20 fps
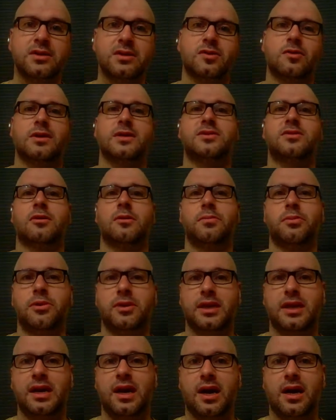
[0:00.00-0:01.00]
So I start
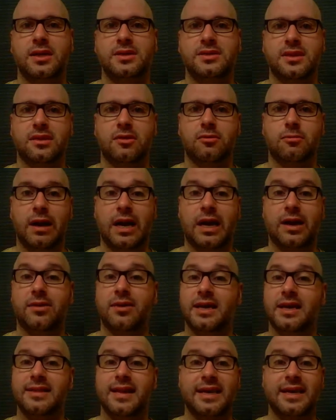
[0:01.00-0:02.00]
putting content
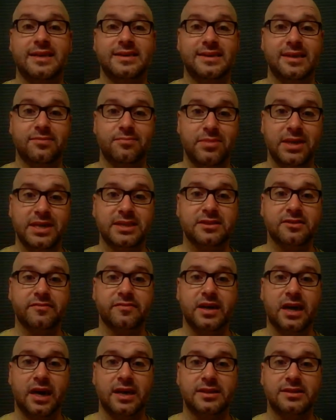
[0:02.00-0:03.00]
around, and that is a mix of
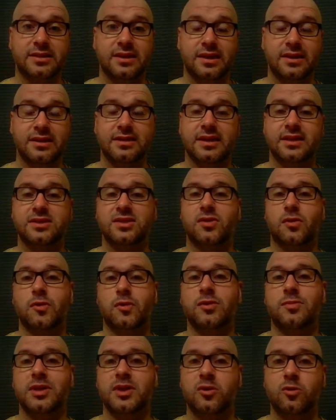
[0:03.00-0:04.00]
content. That's
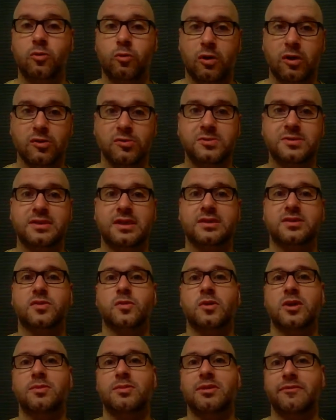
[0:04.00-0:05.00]
going to be quotes, that's
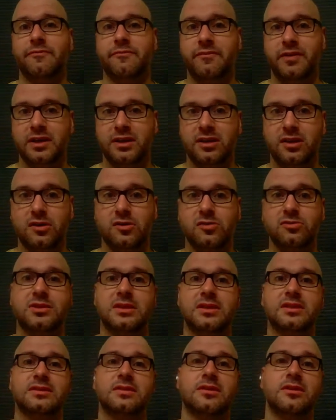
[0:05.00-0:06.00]
going to be videos,
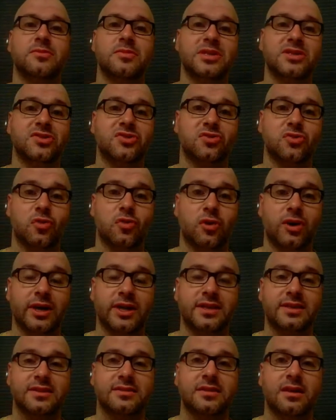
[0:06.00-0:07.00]
that's going to be
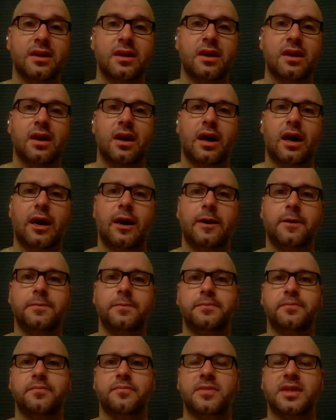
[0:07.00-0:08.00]
stories,
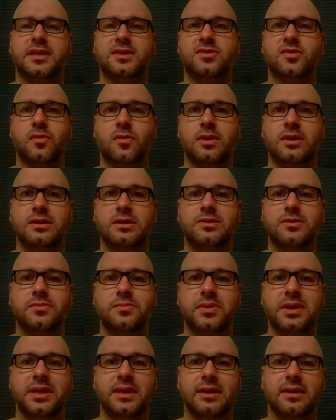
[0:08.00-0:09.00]
that's going to
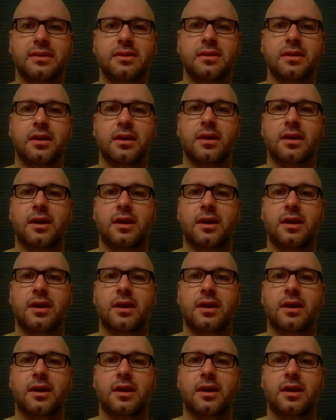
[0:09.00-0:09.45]
be